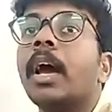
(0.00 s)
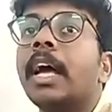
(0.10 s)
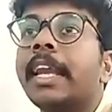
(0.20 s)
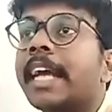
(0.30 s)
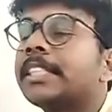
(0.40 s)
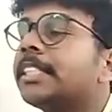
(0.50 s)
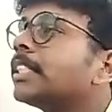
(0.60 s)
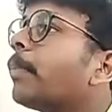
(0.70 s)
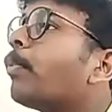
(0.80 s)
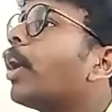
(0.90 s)
Next is a
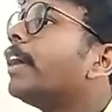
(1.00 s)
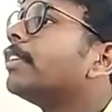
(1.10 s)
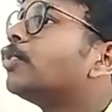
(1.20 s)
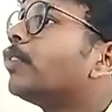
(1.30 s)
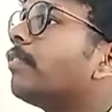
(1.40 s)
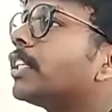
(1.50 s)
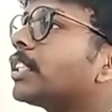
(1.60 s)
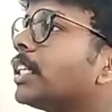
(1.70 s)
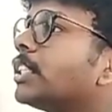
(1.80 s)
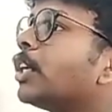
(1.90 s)
point which we have
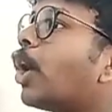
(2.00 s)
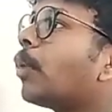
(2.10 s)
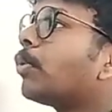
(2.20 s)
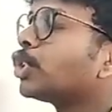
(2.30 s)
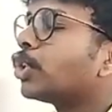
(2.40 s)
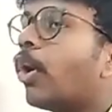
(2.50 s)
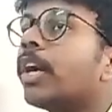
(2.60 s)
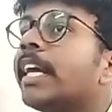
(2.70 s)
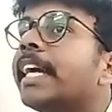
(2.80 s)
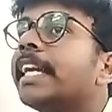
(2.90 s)
discussed in almost all
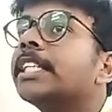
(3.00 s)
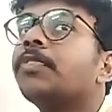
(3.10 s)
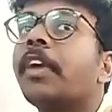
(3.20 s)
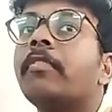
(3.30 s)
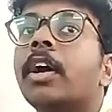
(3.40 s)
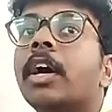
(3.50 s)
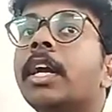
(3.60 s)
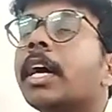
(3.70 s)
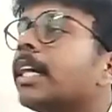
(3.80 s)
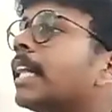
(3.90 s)
the areas we have learned,
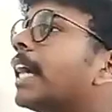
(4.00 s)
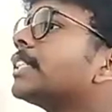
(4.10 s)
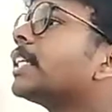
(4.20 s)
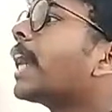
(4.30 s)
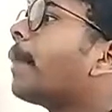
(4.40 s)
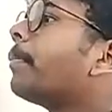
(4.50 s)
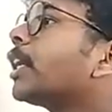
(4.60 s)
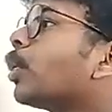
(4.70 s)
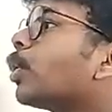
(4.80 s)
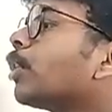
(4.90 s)
that is a rapid
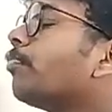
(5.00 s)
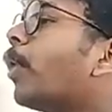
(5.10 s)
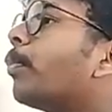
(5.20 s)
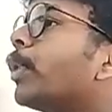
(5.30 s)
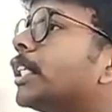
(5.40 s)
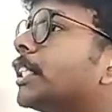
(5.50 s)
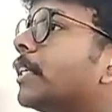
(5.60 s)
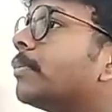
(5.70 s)
growth of population.